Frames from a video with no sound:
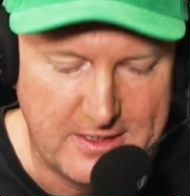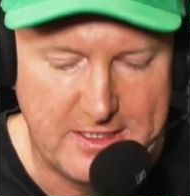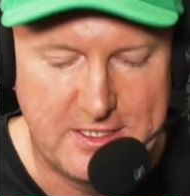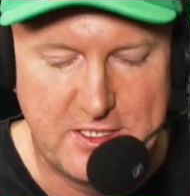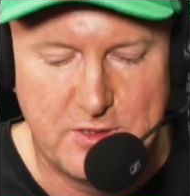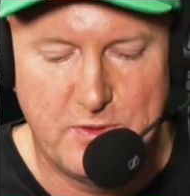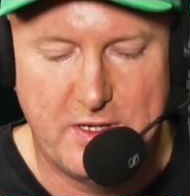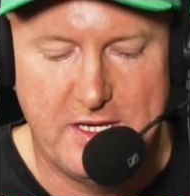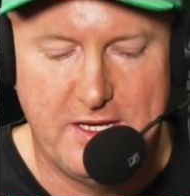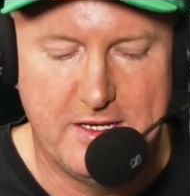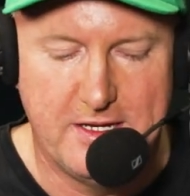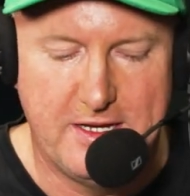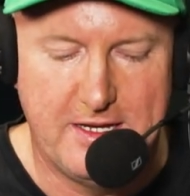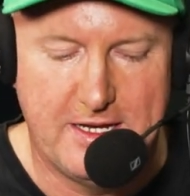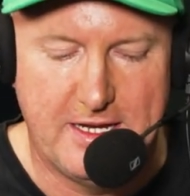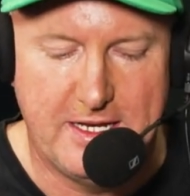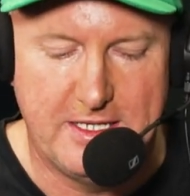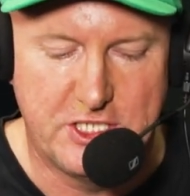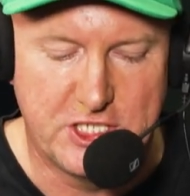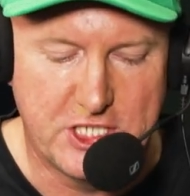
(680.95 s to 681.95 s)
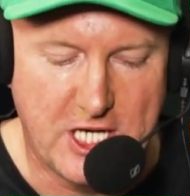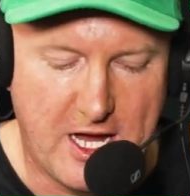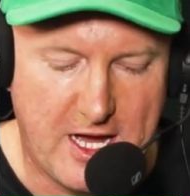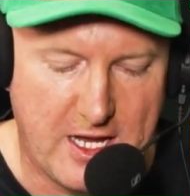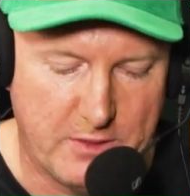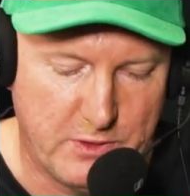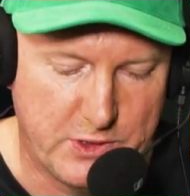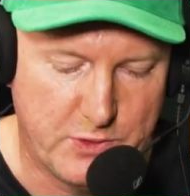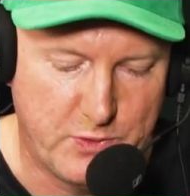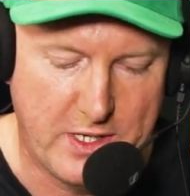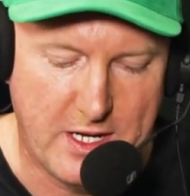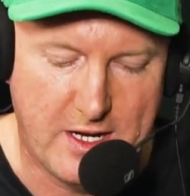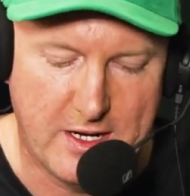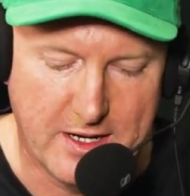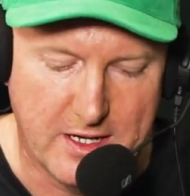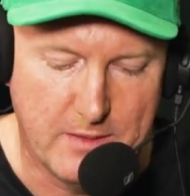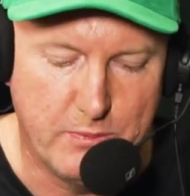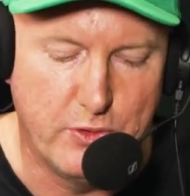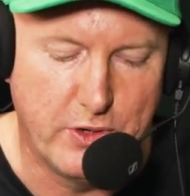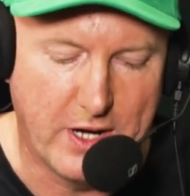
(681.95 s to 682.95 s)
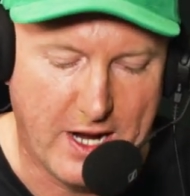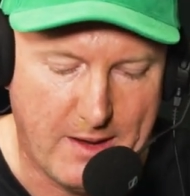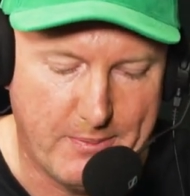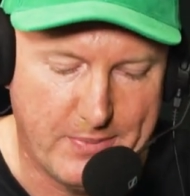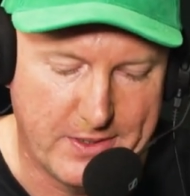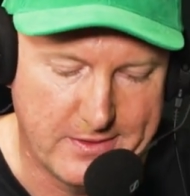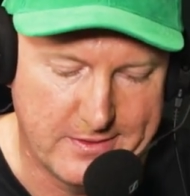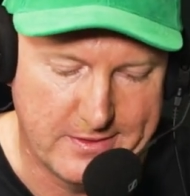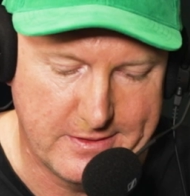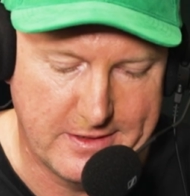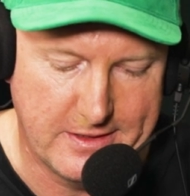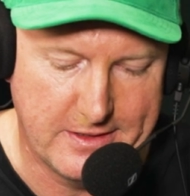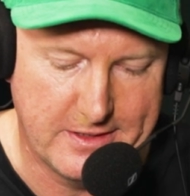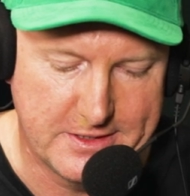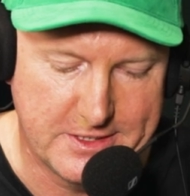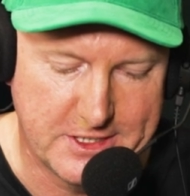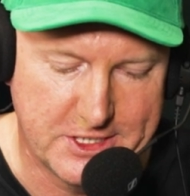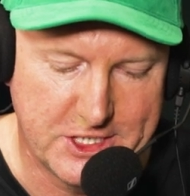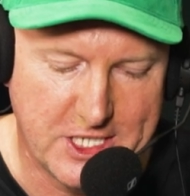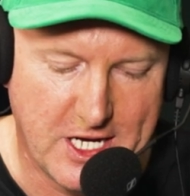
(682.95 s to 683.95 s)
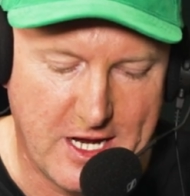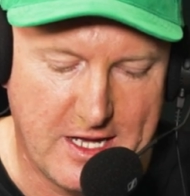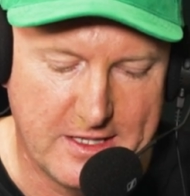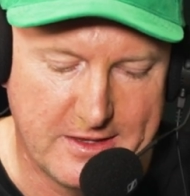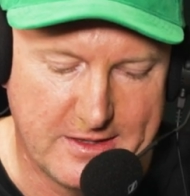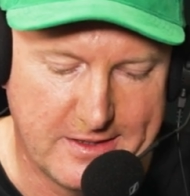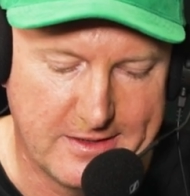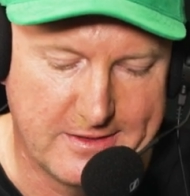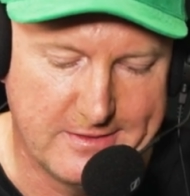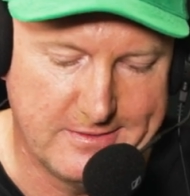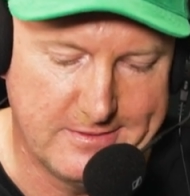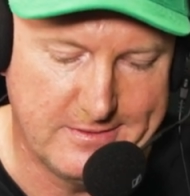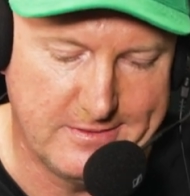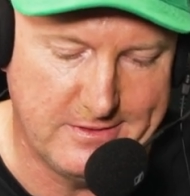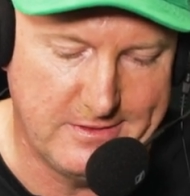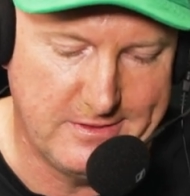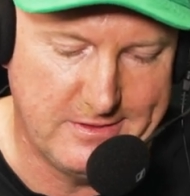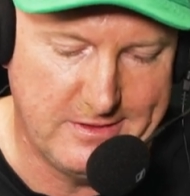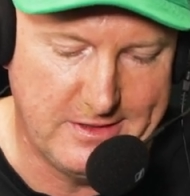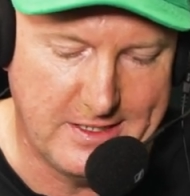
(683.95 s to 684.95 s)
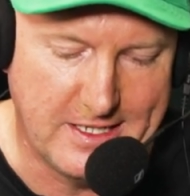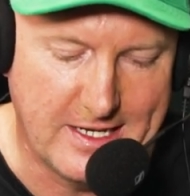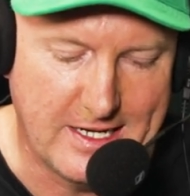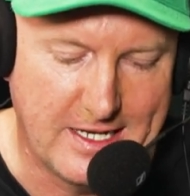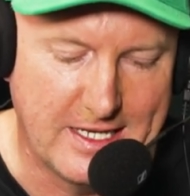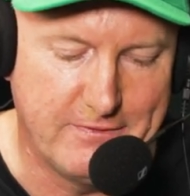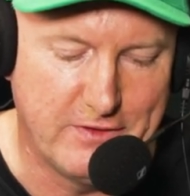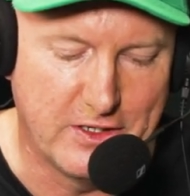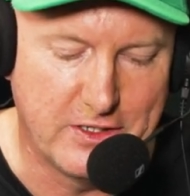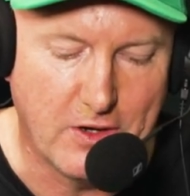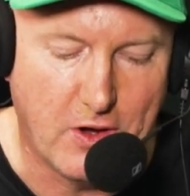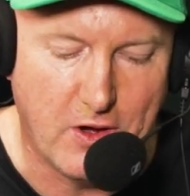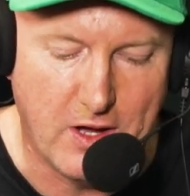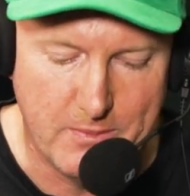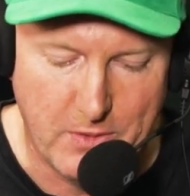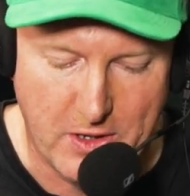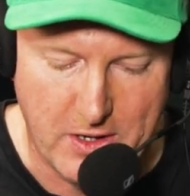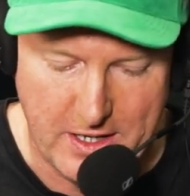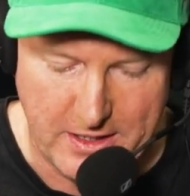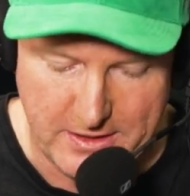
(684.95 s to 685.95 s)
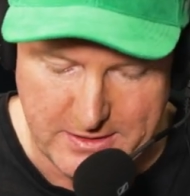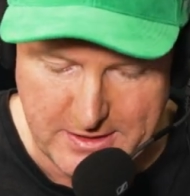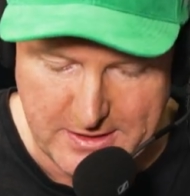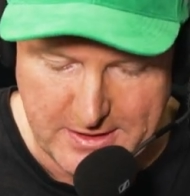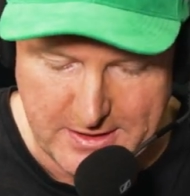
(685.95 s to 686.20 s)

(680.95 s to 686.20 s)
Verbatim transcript: this is where you need a chart, which we are going to put up. And it's a chart that you're going to live and die by.